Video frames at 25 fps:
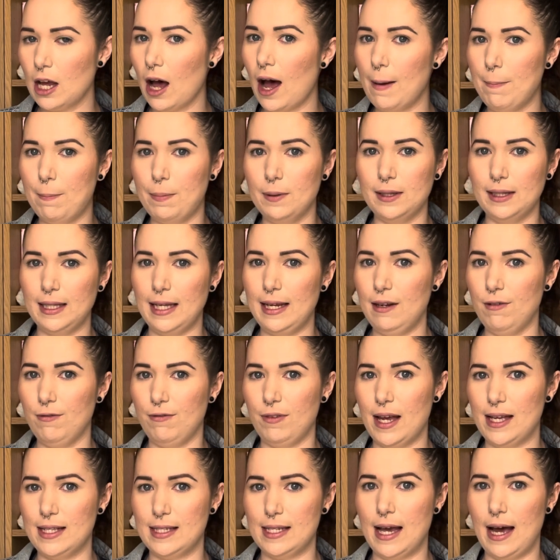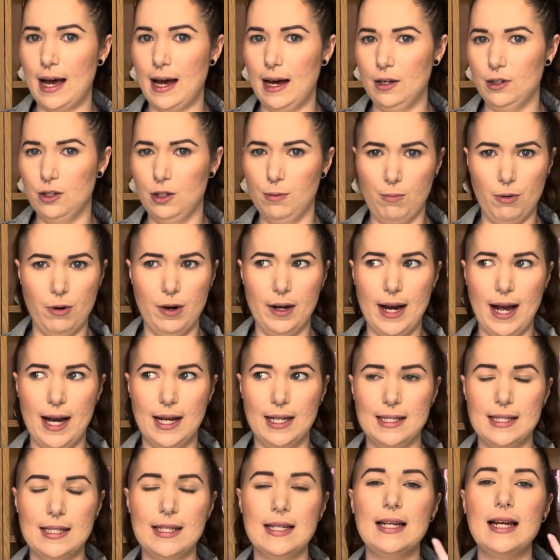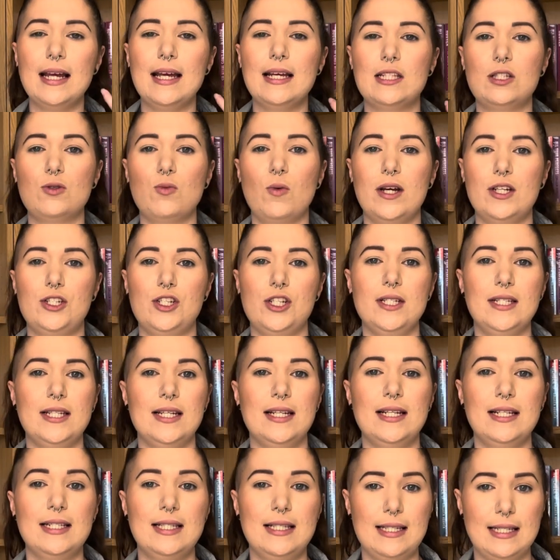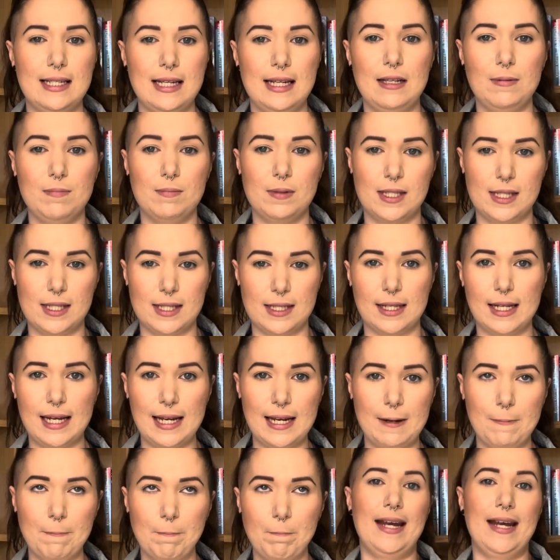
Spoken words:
I believe that's how you pronounce it. It's where she's in a deep sleep.